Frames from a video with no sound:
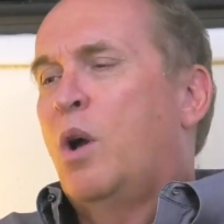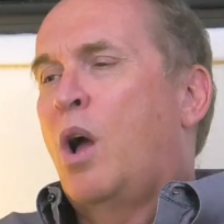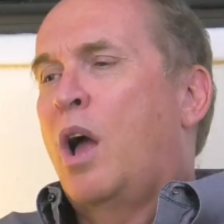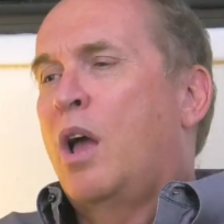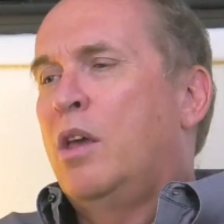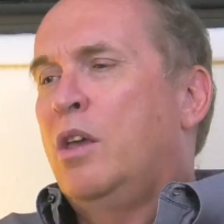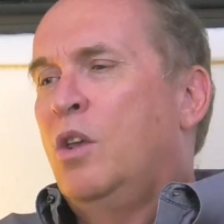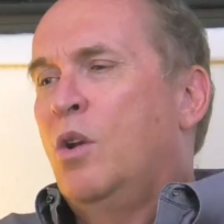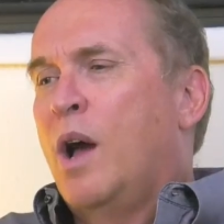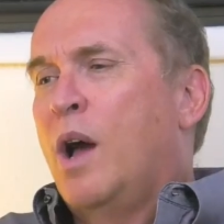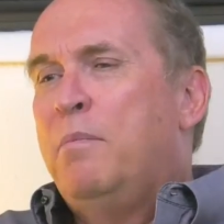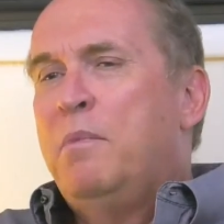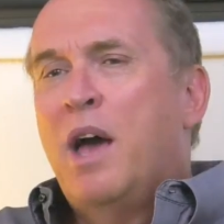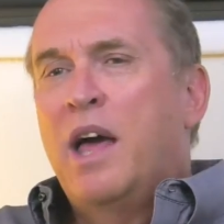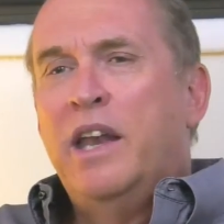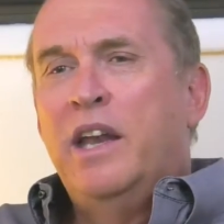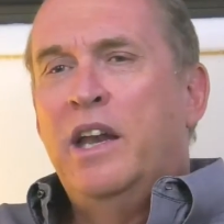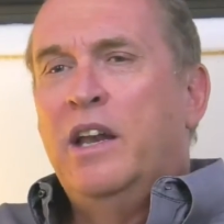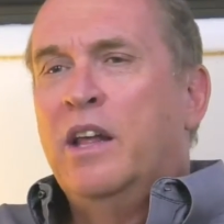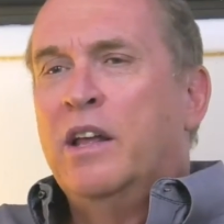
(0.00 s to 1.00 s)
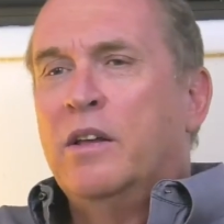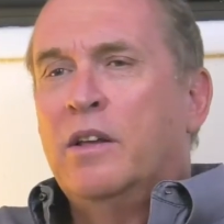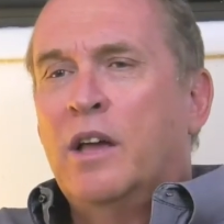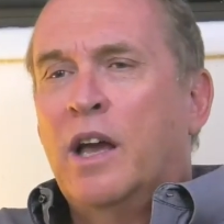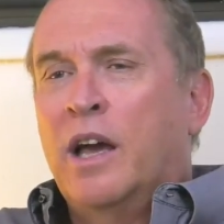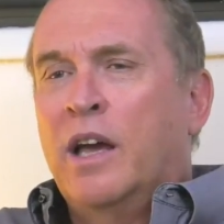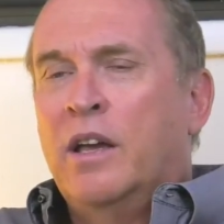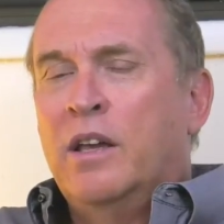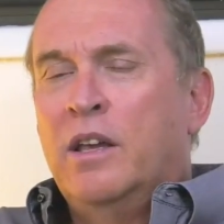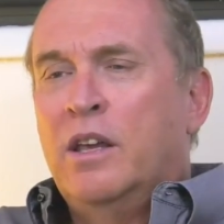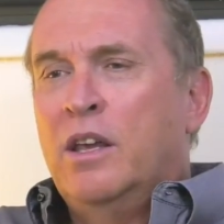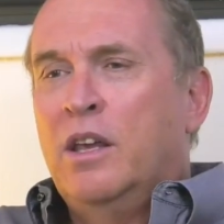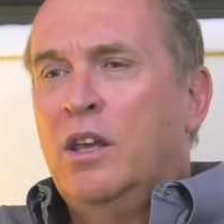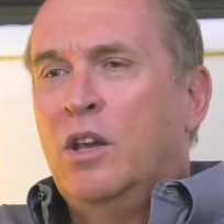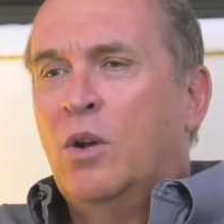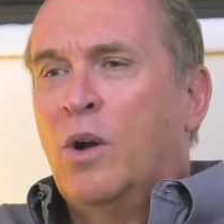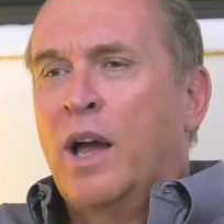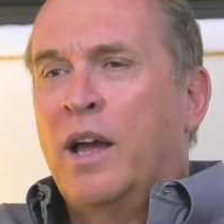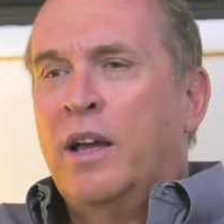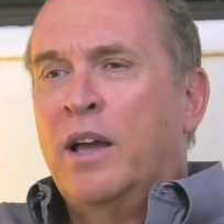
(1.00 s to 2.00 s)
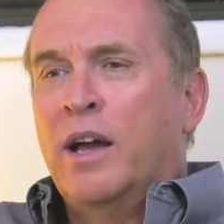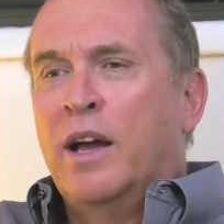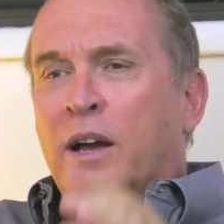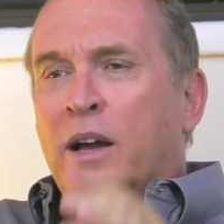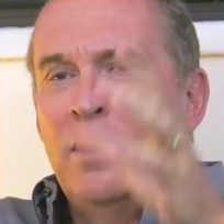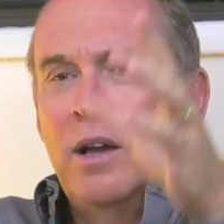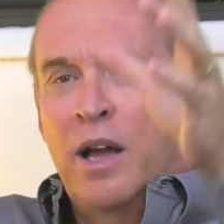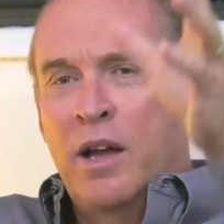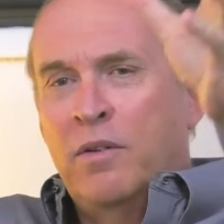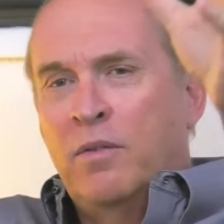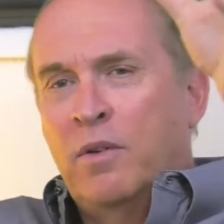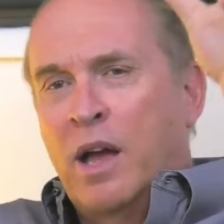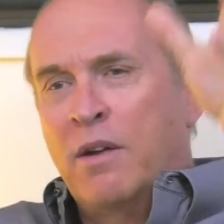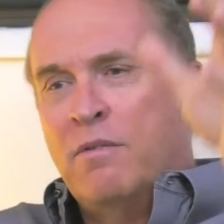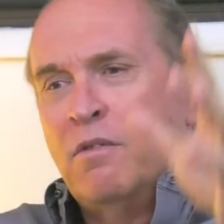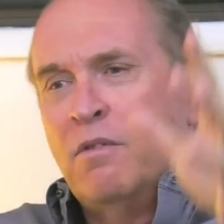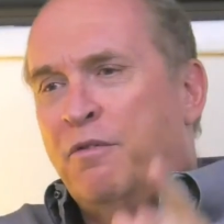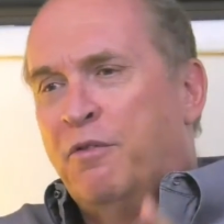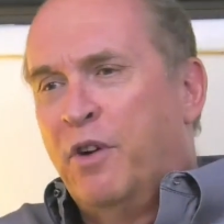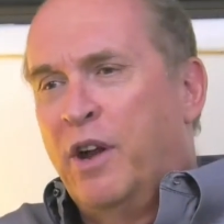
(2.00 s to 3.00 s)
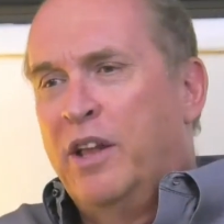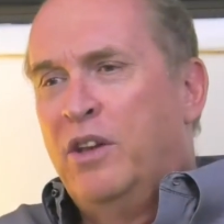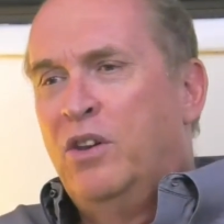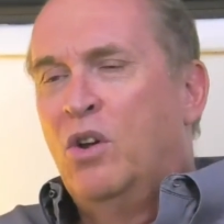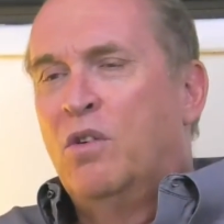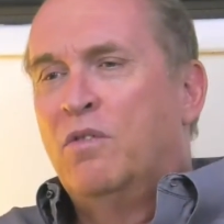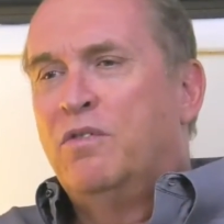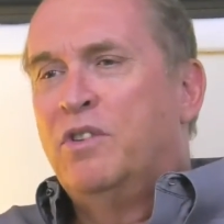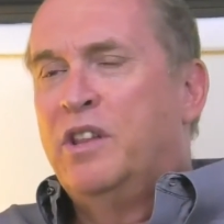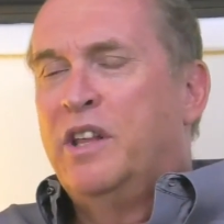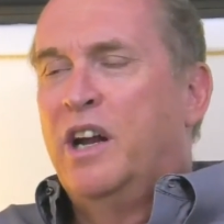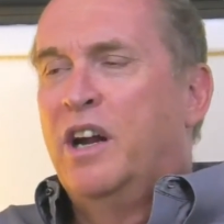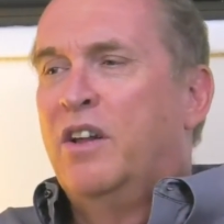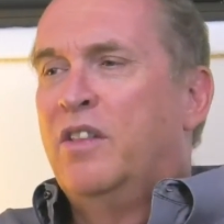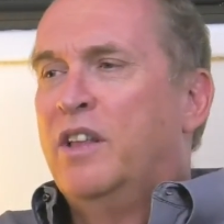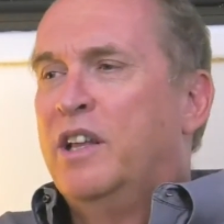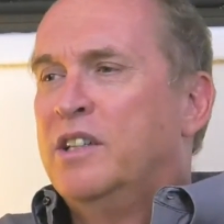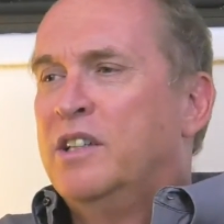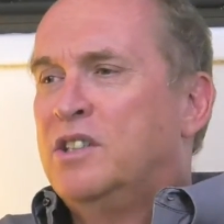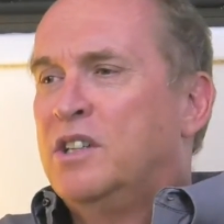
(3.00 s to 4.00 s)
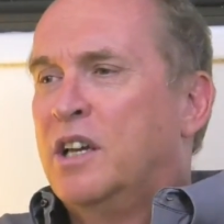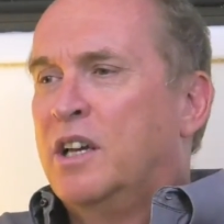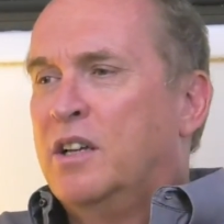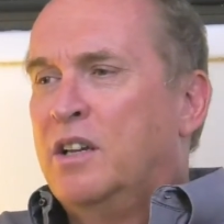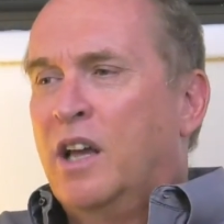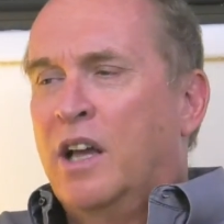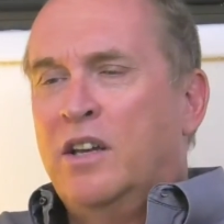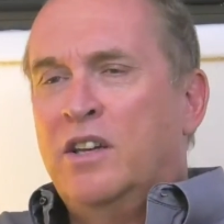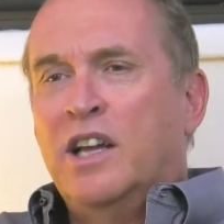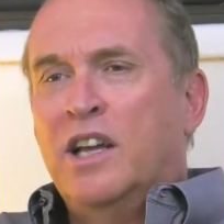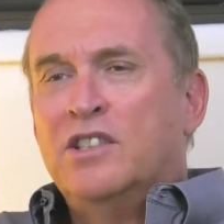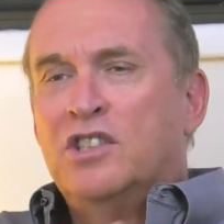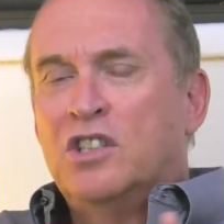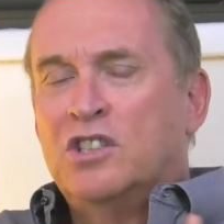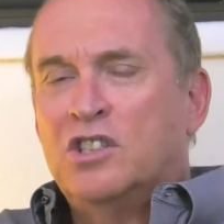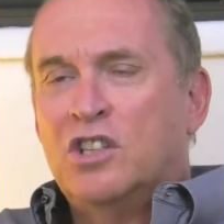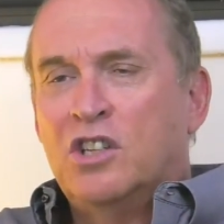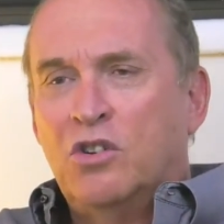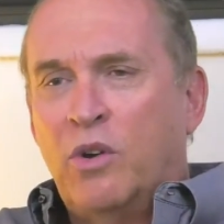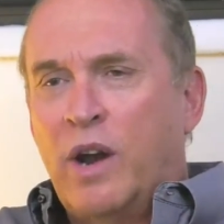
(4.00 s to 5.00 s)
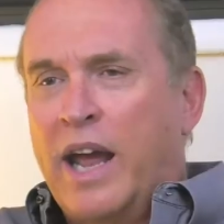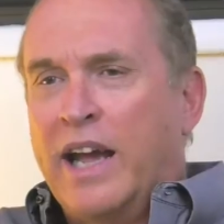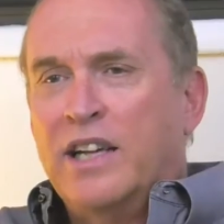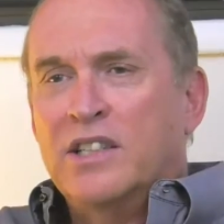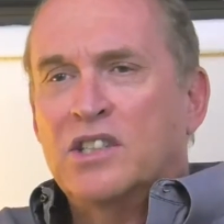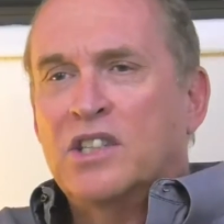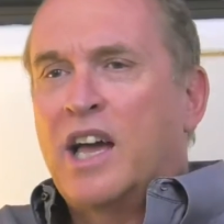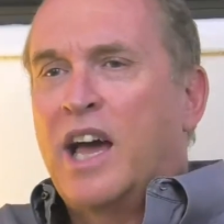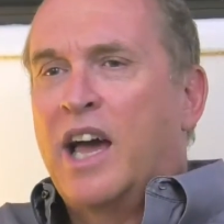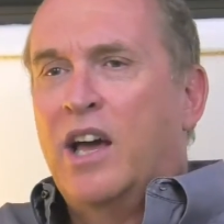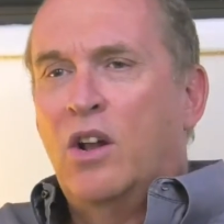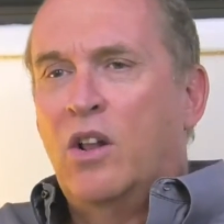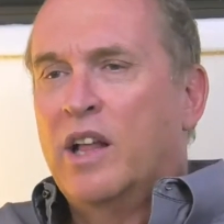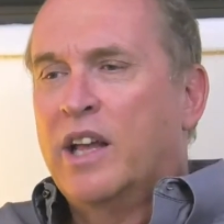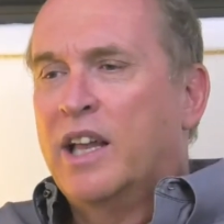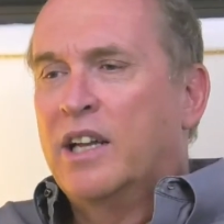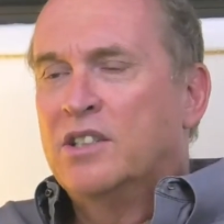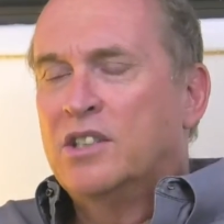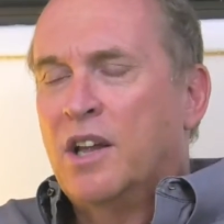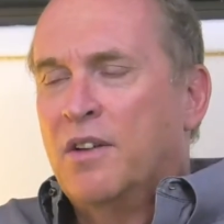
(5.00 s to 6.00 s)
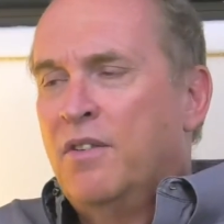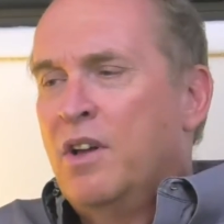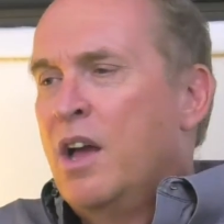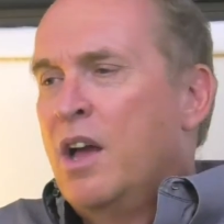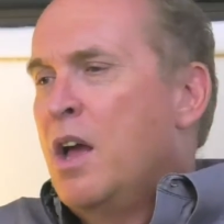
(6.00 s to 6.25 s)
I'm not into, I have a friend over there that's a Dungeons and Dragons guy and all that kind of stuff.